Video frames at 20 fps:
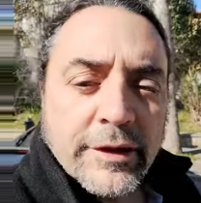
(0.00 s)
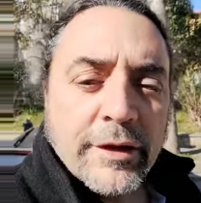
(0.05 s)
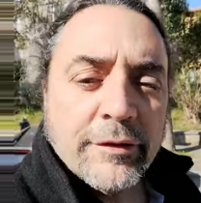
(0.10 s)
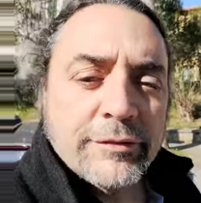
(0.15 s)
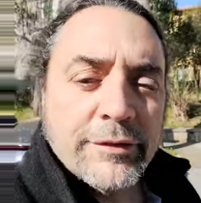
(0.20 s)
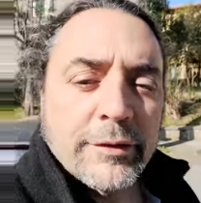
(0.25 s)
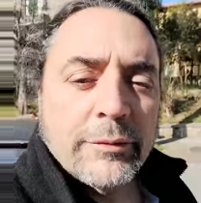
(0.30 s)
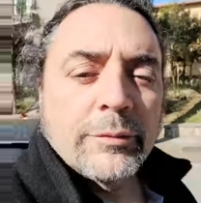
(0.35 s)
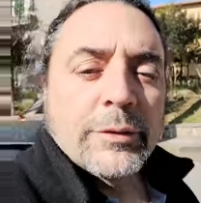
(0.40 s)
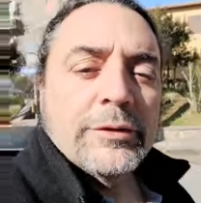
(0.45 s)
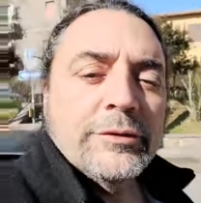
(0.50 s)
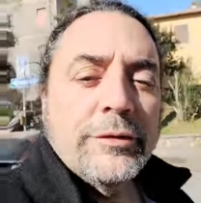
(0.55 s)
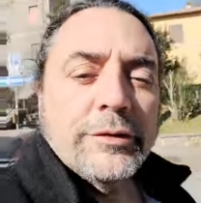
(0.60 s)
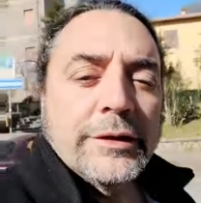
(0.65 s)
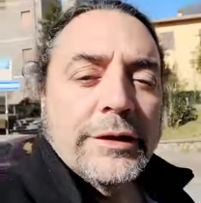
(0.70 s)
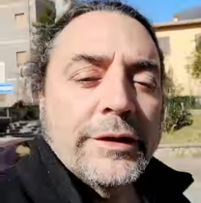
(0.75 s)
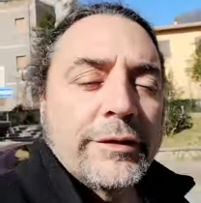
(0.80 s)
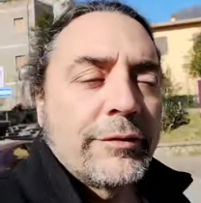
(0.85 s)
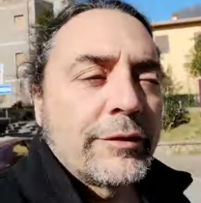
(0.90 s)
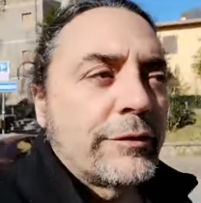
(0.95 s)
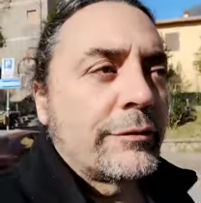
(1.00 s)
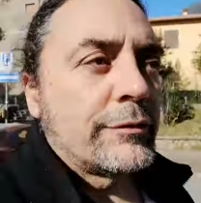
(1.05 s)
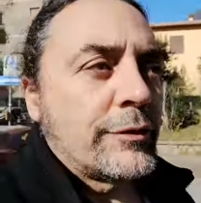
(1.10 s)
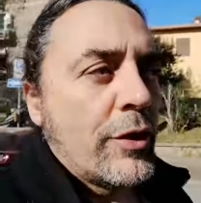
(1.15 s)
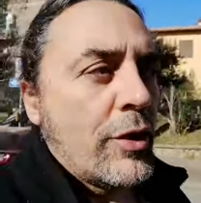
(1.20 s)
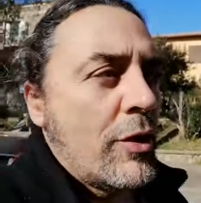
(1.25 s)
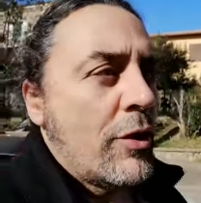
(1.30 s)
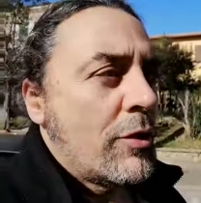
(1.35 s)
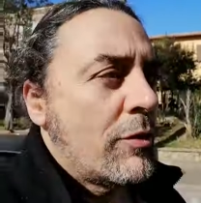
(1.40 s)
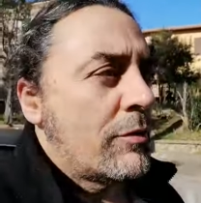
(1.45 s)
left and went to live in
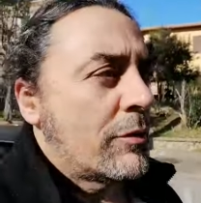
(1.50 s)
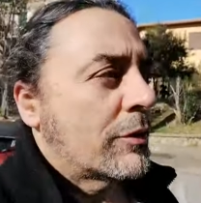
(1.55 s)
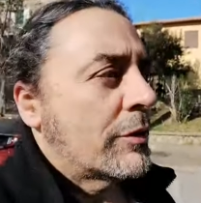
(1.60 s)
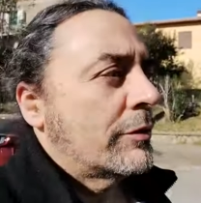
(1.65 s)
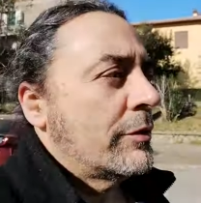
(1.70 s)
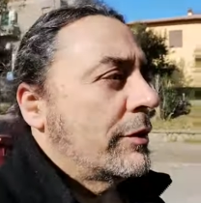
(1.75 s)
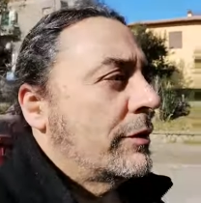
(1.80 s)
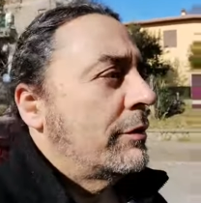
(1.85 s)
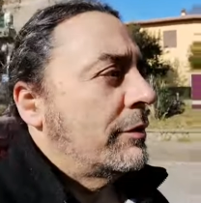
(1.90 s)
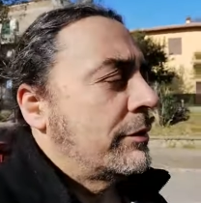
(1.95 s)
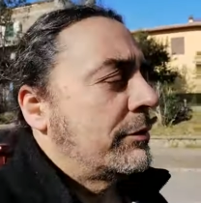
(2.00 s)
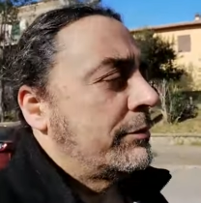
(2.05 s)
Rome or